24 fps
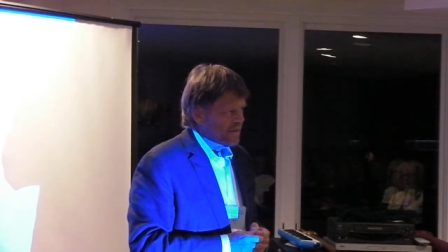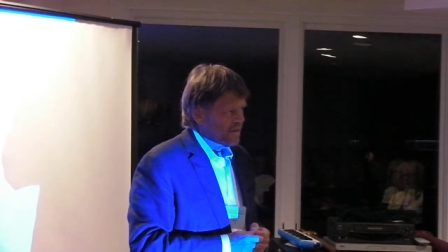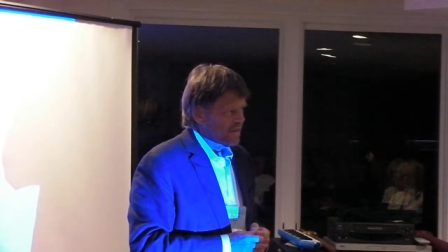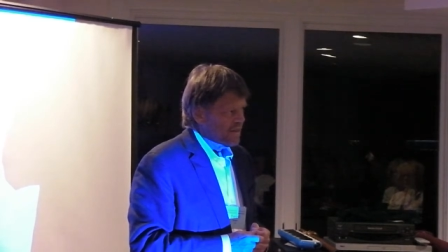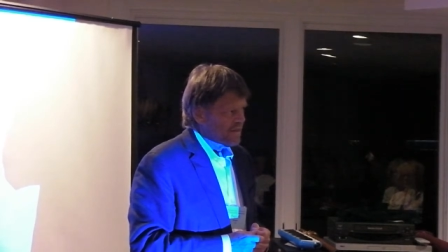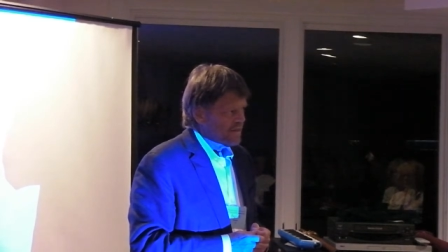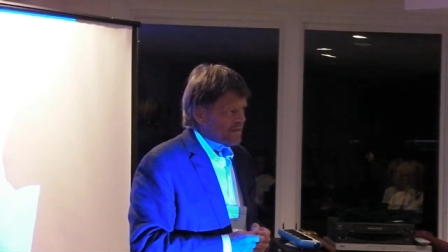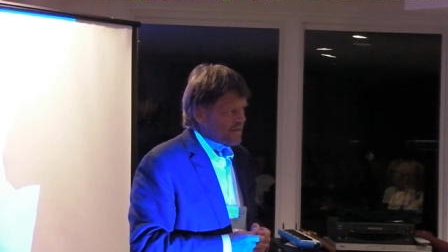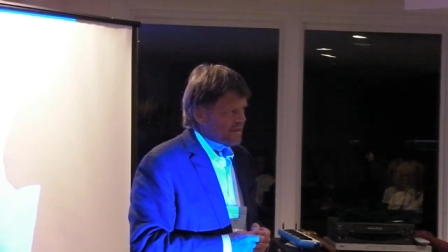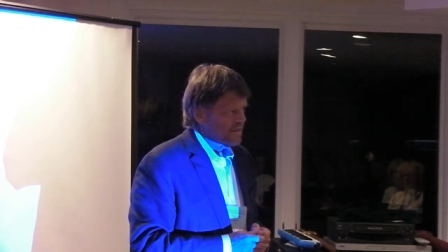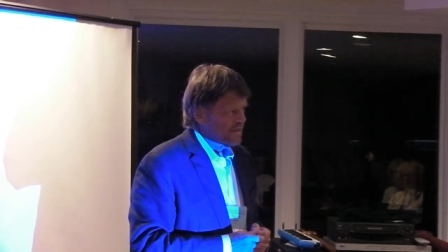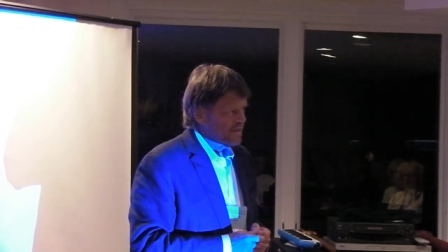I
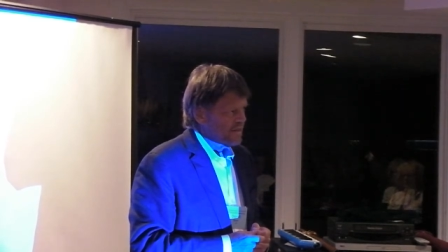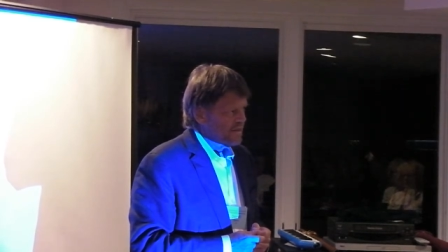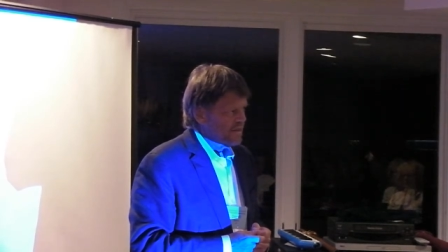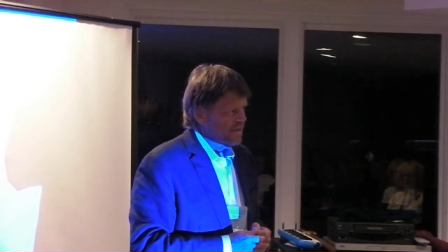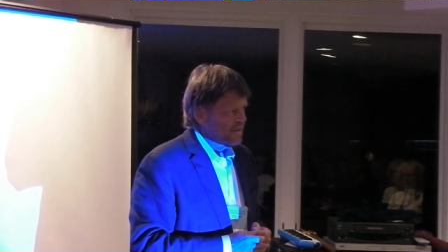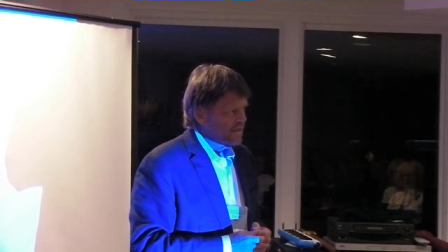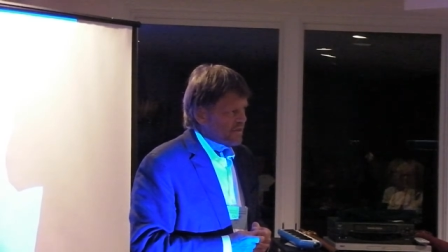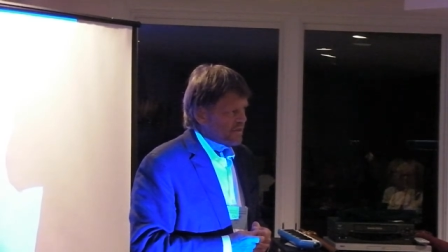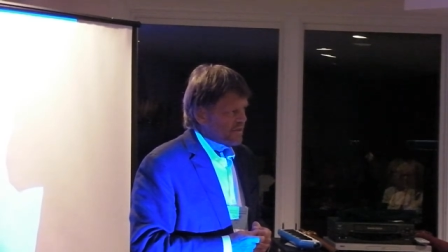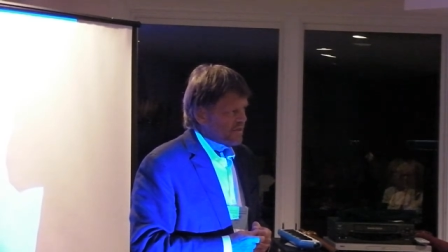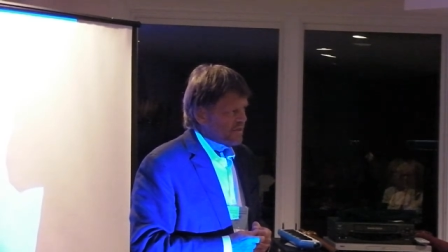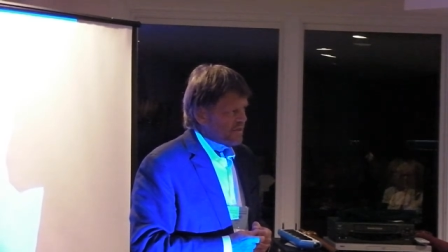started
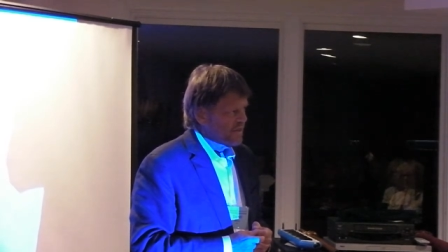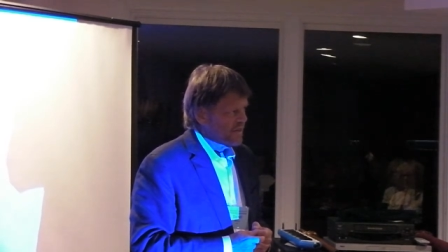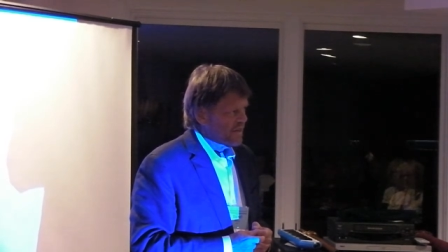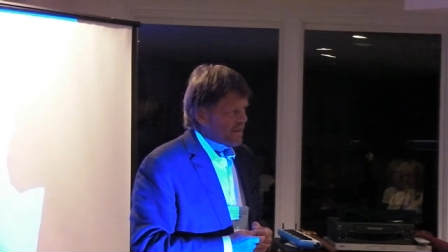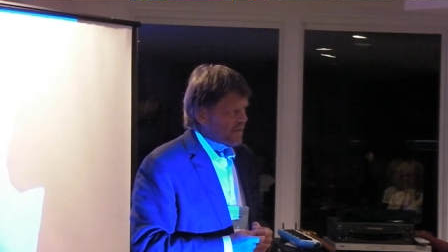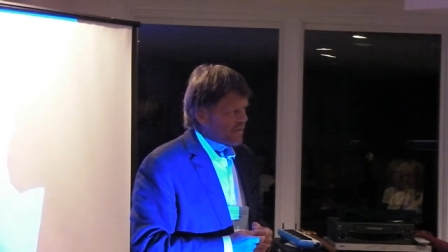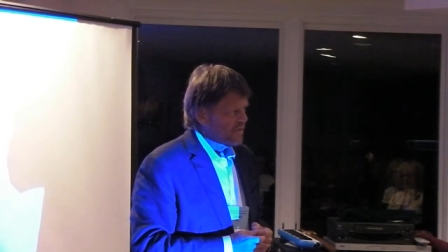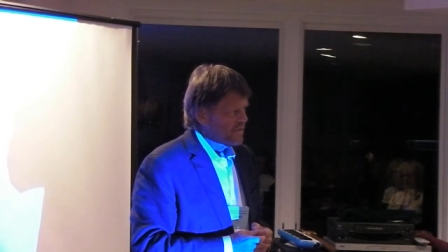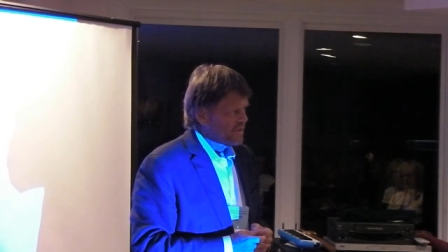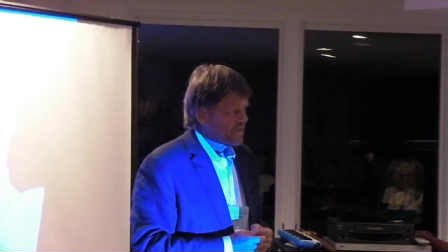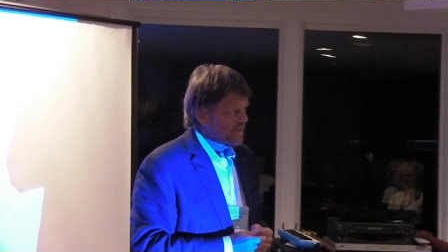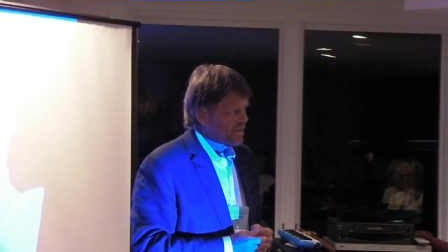hearing that
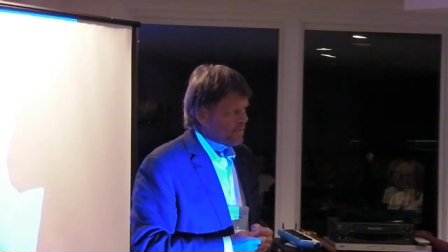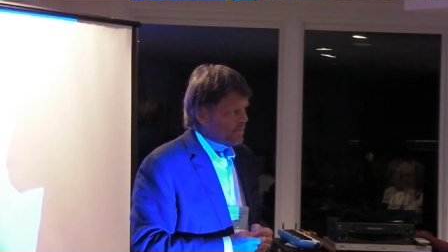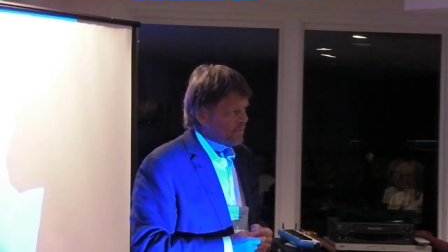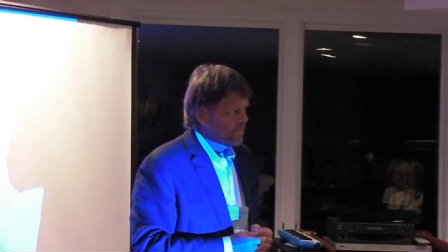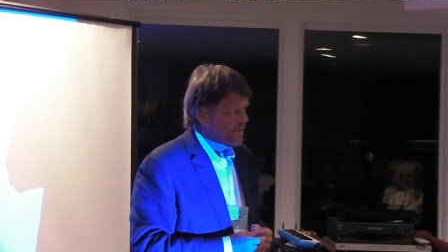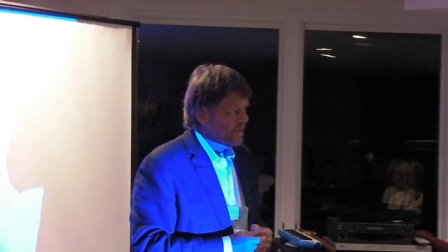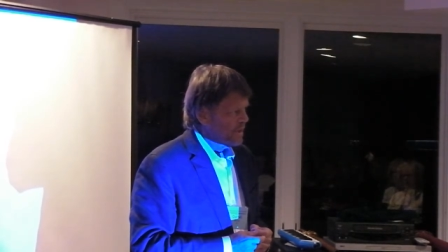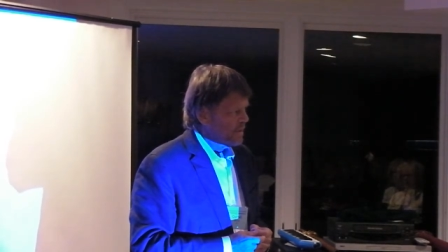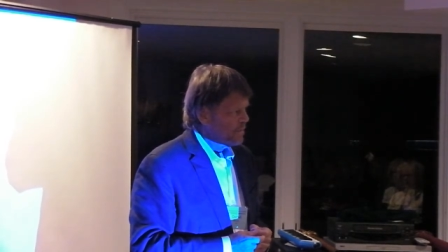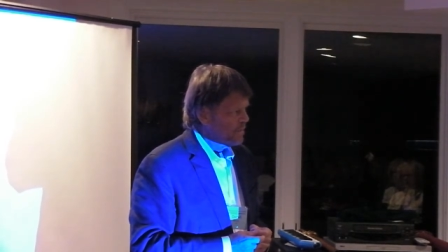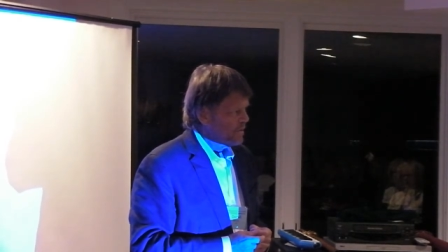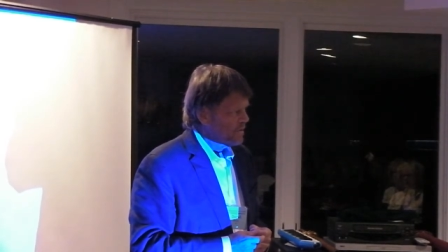I was going to be
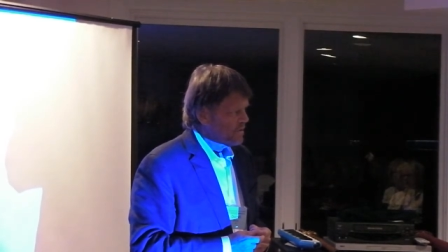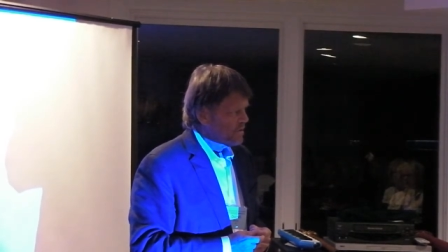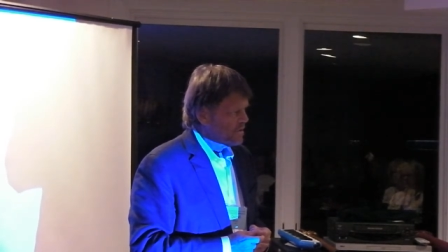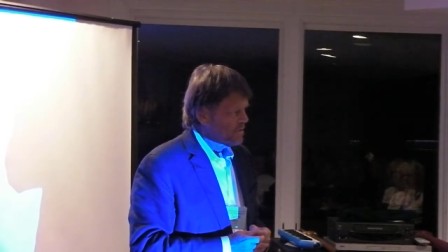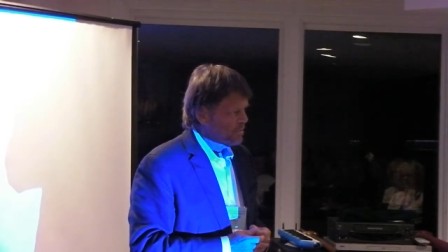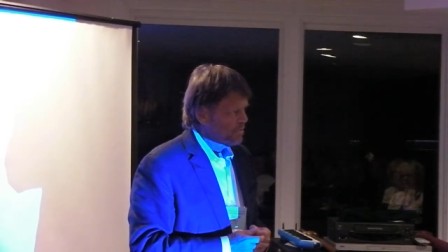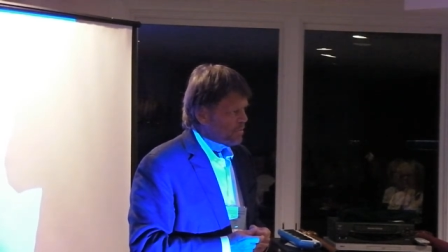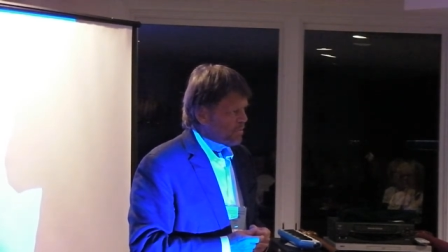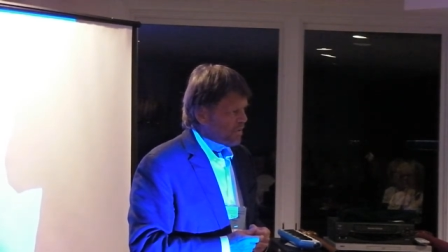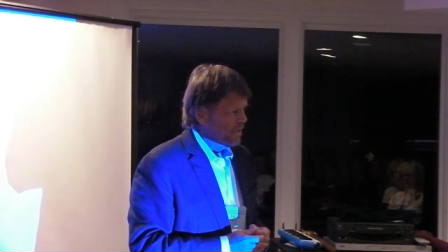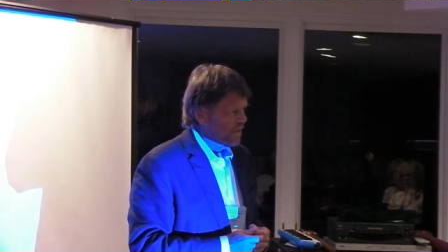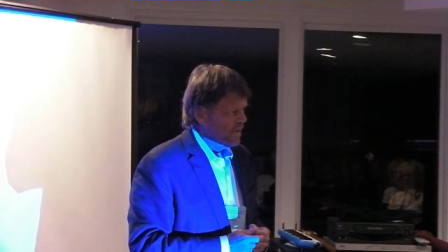able to
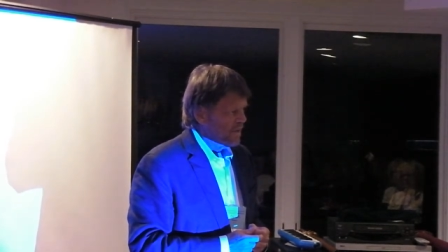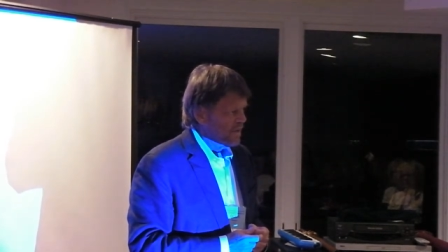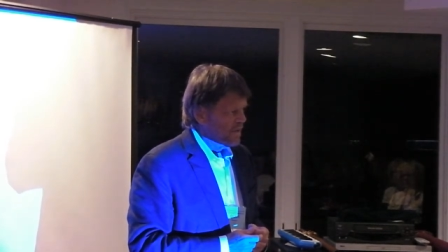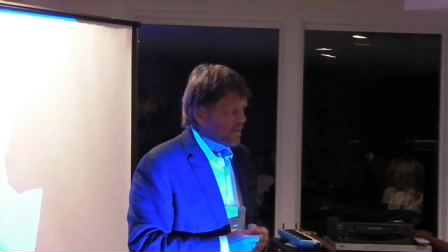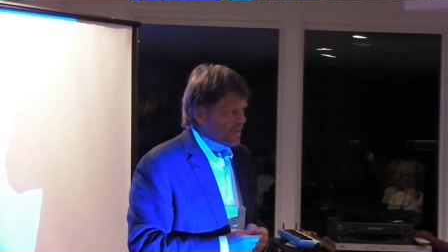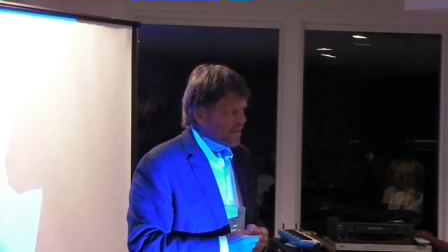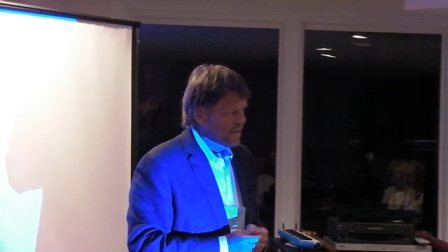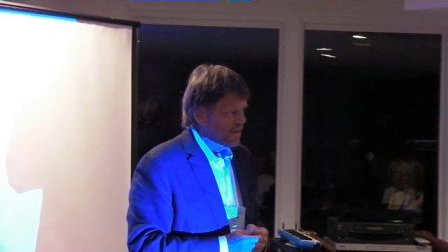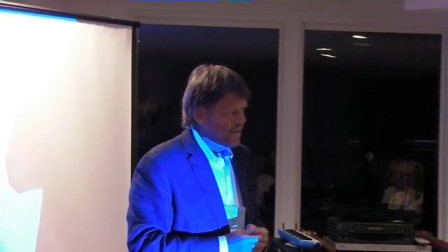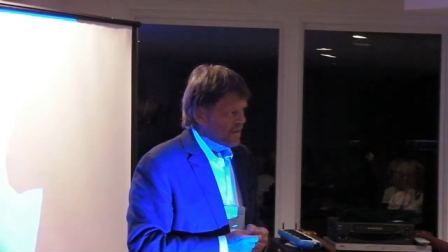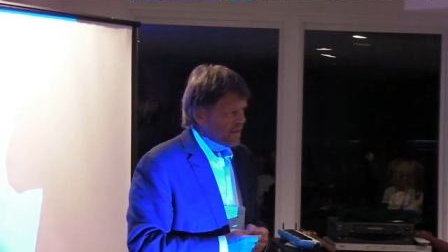play